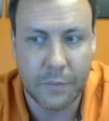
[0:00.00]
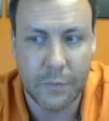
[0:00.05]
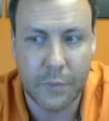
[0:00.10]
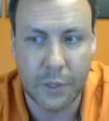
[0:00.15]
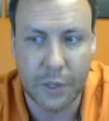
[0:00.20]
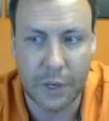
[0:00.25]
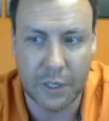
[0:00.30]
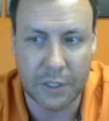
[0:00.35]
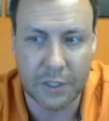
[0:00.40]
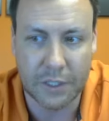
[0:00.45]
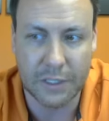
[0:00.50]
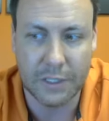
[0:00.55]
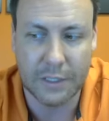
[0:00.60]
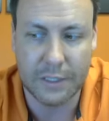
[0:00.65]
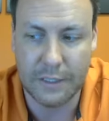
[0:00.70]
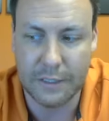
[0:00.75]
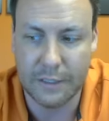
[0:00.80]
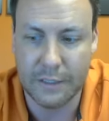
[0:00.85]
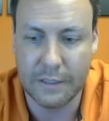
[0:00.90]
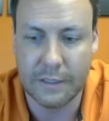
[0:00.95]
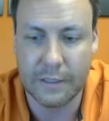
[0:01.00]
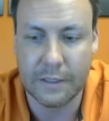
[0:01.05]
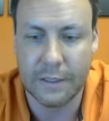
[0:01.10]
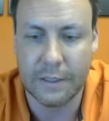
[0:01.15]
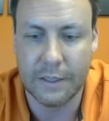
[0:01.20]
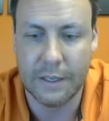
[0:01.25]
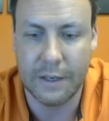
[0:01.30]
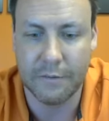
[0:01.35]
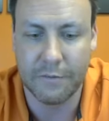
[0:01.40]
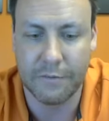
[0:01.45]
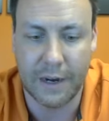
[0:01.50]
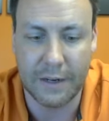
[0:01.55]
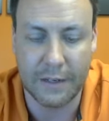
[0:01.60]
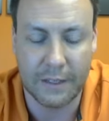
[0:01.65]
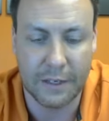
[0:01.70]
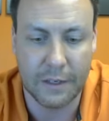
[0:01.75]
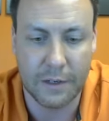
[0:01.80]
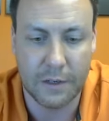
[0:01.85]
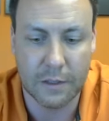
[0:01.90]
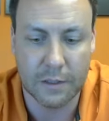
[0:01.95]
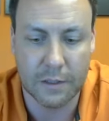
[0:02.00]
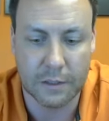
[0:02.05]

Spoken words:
production and finding it all.